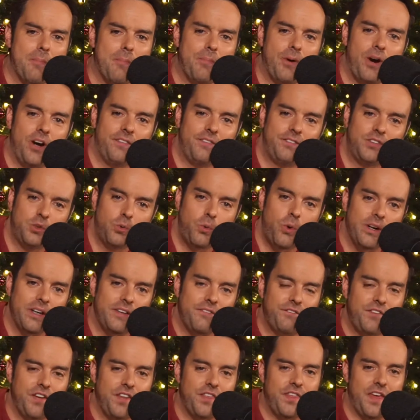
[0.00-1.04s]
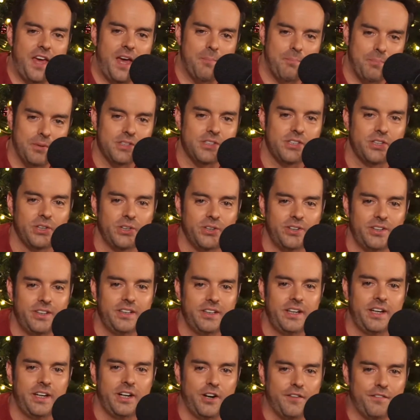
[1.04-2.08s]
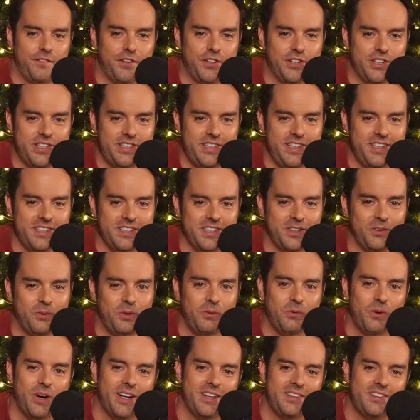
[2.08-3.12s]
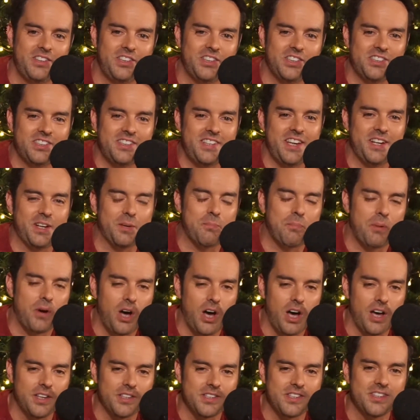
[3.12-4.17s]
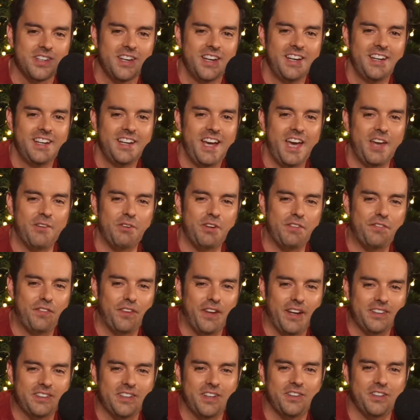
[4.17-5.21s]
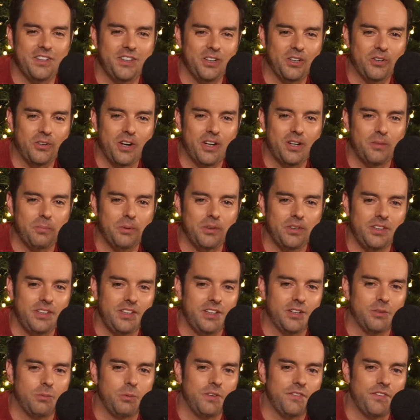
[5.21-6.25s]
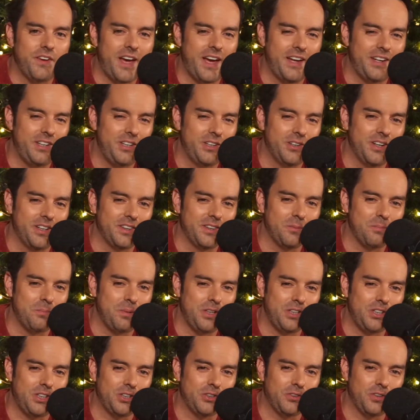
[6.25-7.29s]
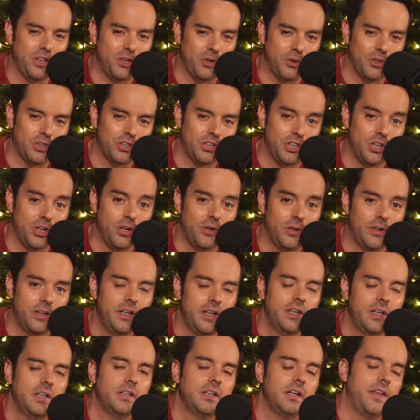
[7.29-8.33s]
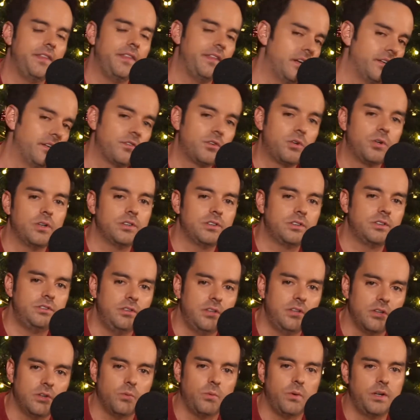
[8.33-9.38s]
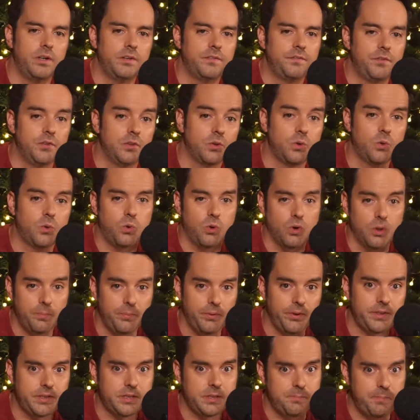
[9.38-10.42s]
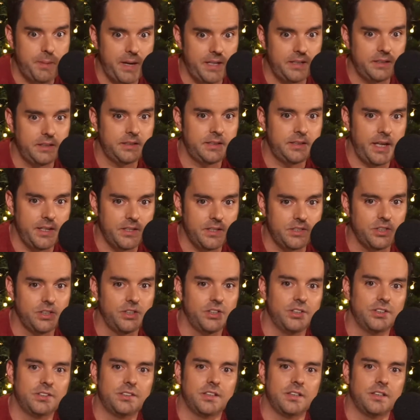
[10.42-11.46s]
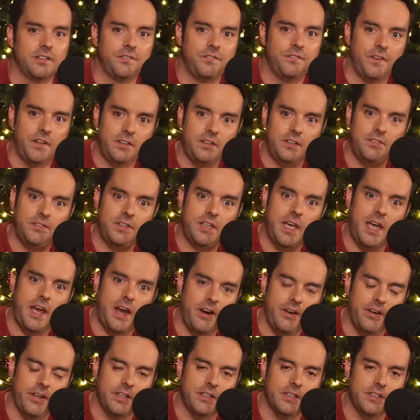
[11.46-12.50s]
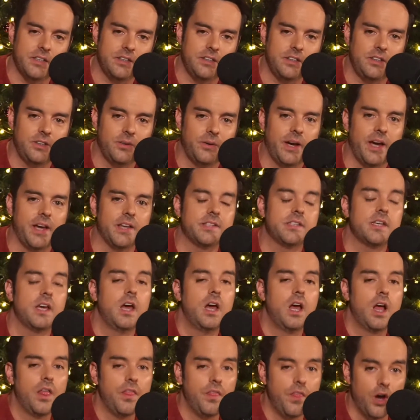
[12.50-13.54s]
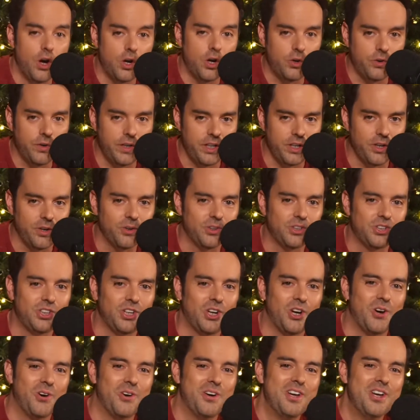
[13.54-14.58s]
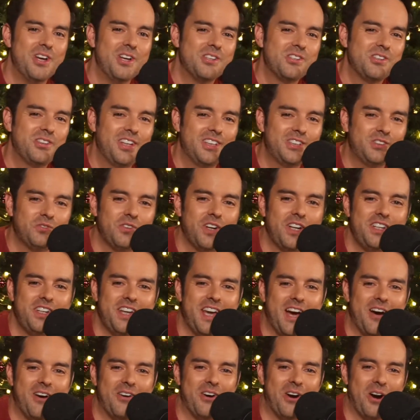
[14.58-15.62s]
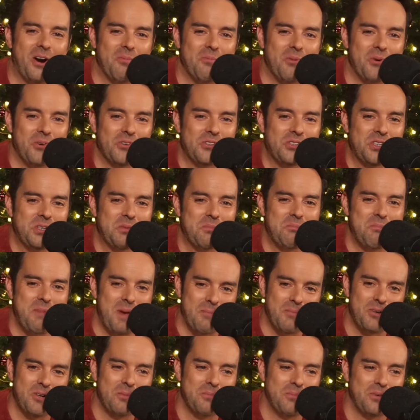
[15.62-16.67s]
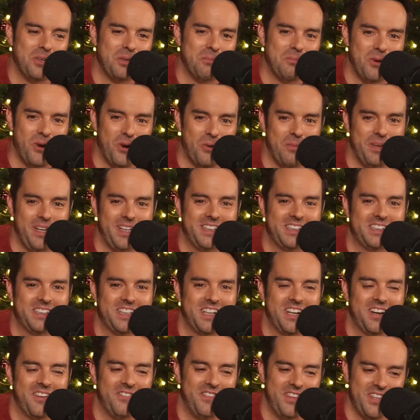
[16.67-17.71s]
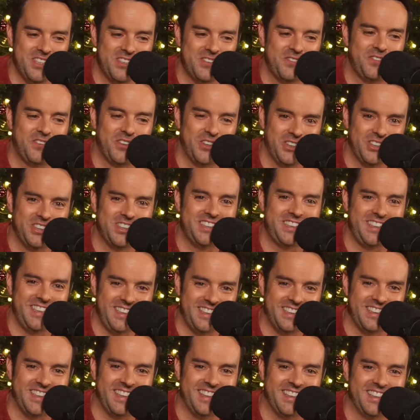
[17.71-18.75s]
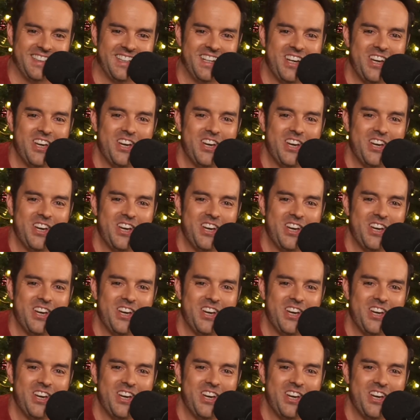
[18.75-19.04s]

up our 25th episode and our first season, we wanted to just take a pause and reflect on the incredible year we've had here at the Pinche Gringo show. And then, of course, due to the wonderful corporate censors and offended Karens in the US, the Gringo show. So let's run down our most memorable moments of this first season.